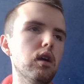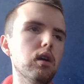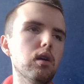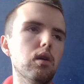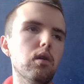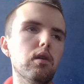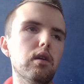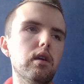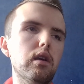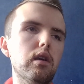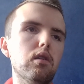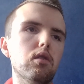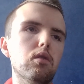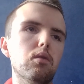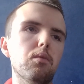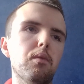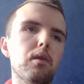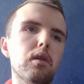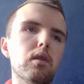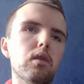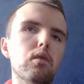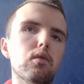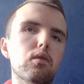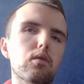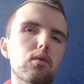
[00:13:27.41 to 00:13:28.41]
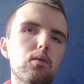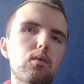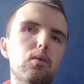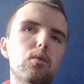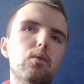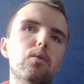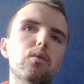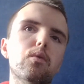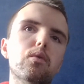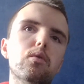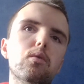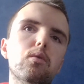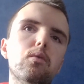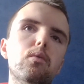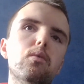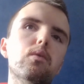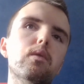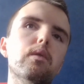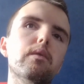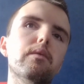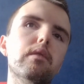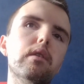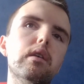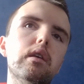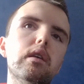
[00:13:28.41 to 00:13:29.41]
You know, he's the one that's caused all
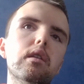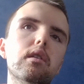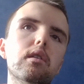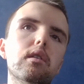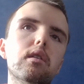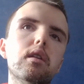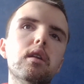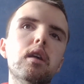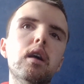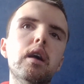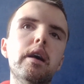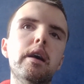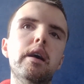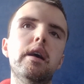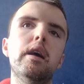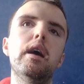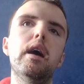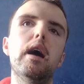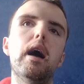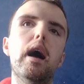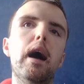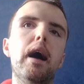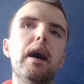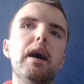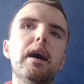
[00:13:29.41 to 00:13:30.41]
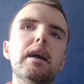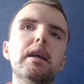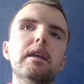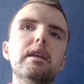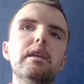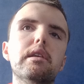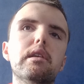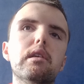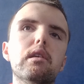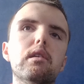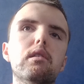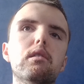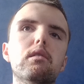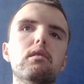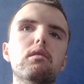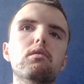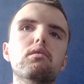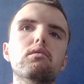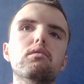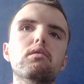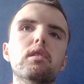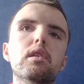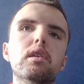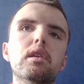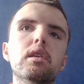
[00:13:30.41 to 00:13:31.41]
of this
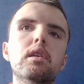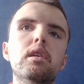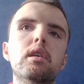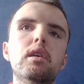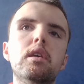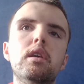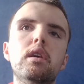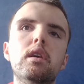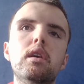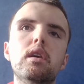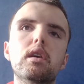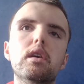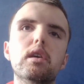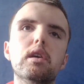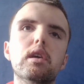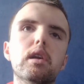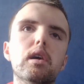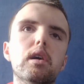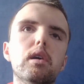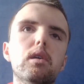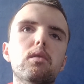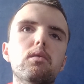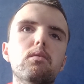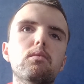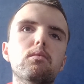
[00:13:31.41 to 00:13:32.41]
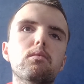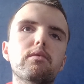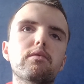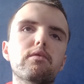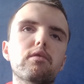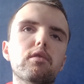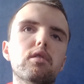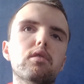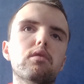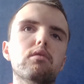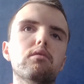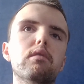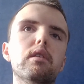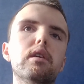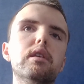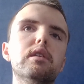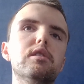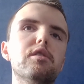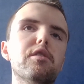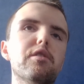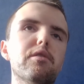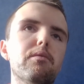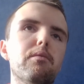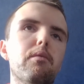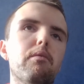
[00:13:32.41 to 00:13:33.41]
anger and, you know,
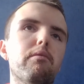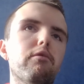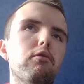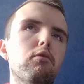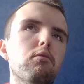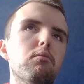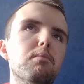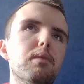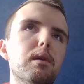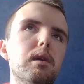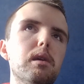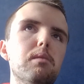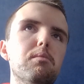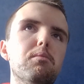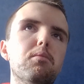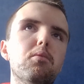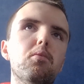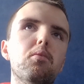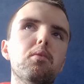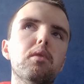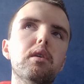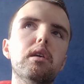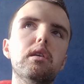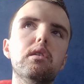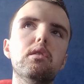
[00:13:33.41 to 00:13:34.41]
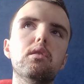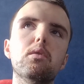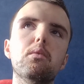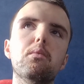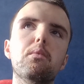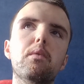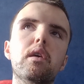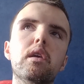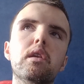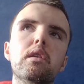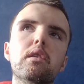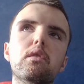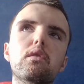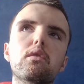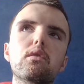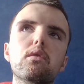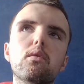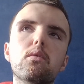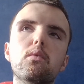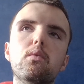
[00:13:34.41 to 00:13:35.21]
frustration from people. He's the one